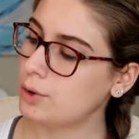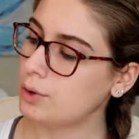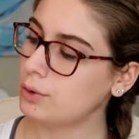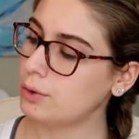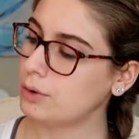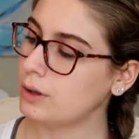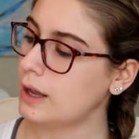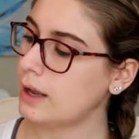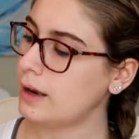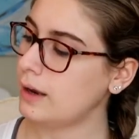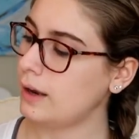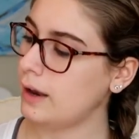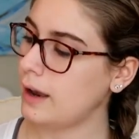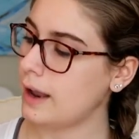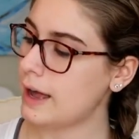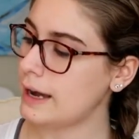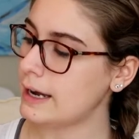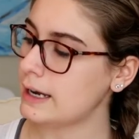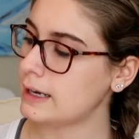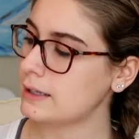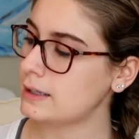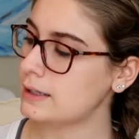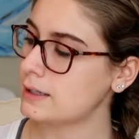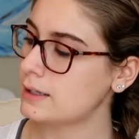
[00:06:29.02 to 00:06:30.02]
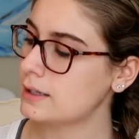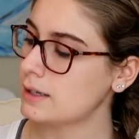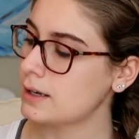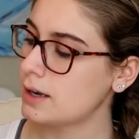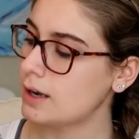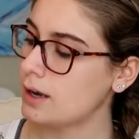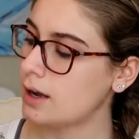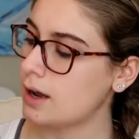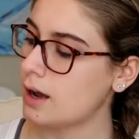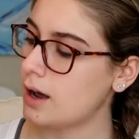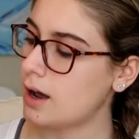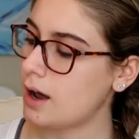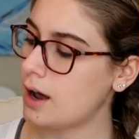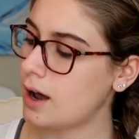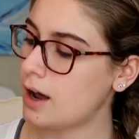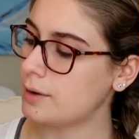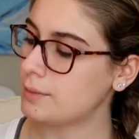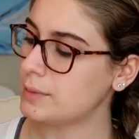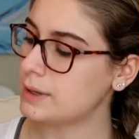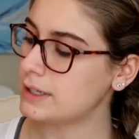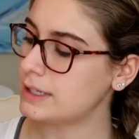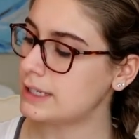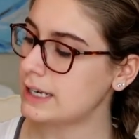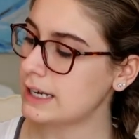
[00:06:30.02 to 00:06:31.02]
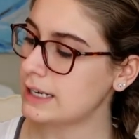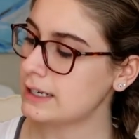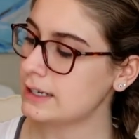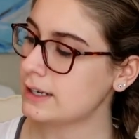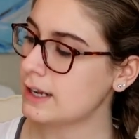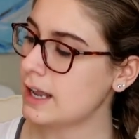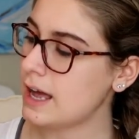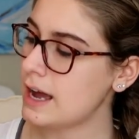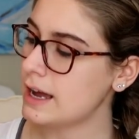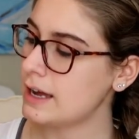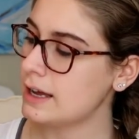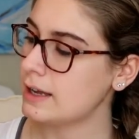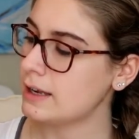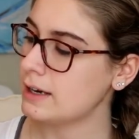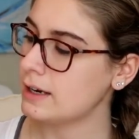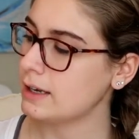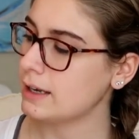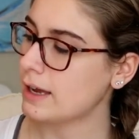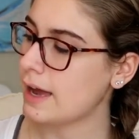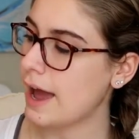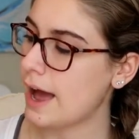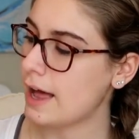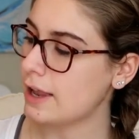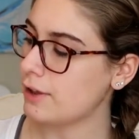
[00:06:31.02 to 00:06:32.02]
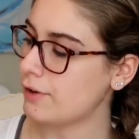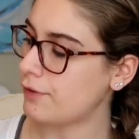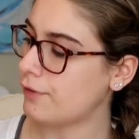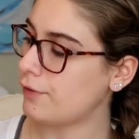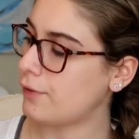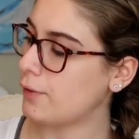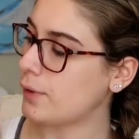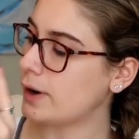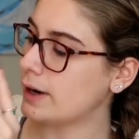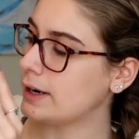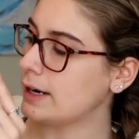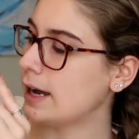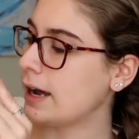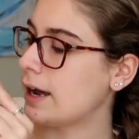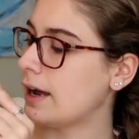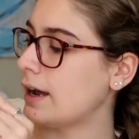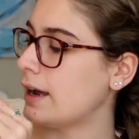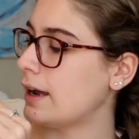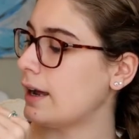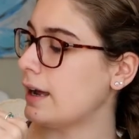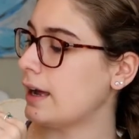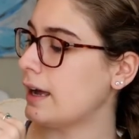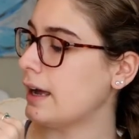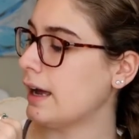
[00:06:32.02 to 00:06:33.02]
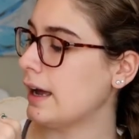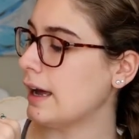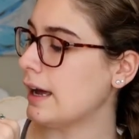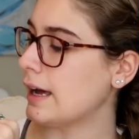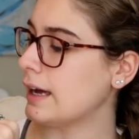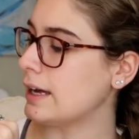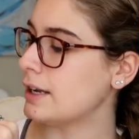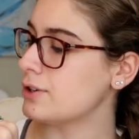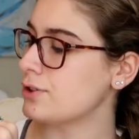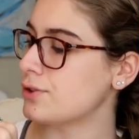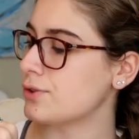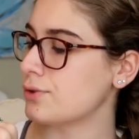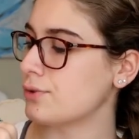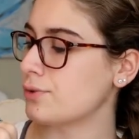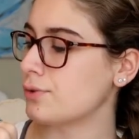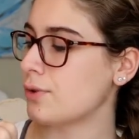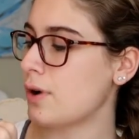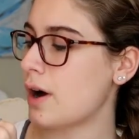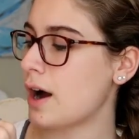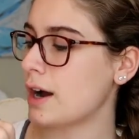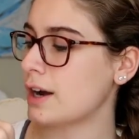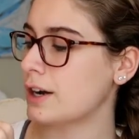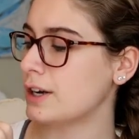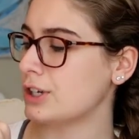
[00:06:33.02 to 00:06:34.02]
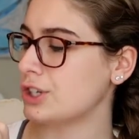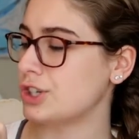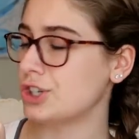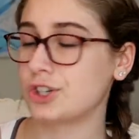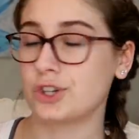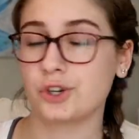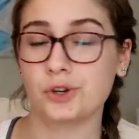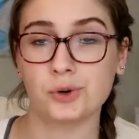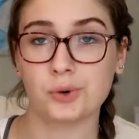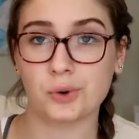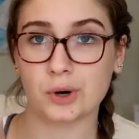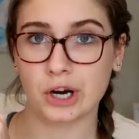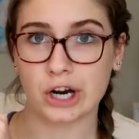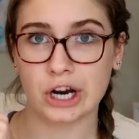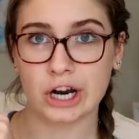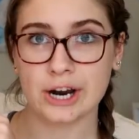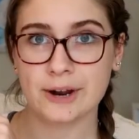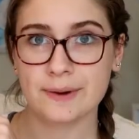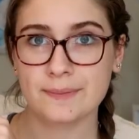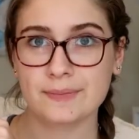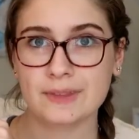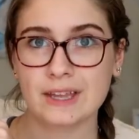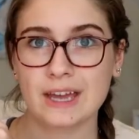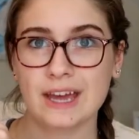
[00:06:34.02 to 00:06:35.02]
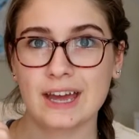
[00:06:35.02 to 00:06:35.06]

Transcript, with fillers: Light, Dandelion, California, and Rockature.